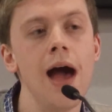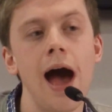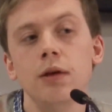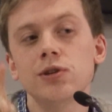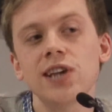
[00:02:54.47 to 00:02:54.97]

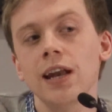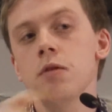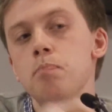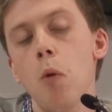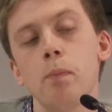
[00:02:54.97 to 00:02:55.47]
And he was
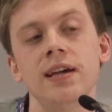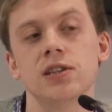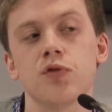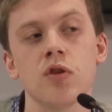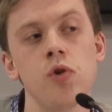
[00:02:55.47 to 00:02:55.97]
selling
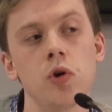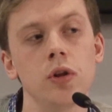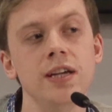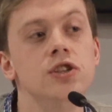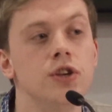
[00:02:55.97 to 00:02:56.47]
poppies for the Royal
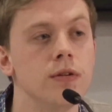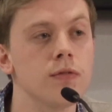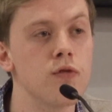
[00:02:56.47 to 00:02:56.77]
Legion,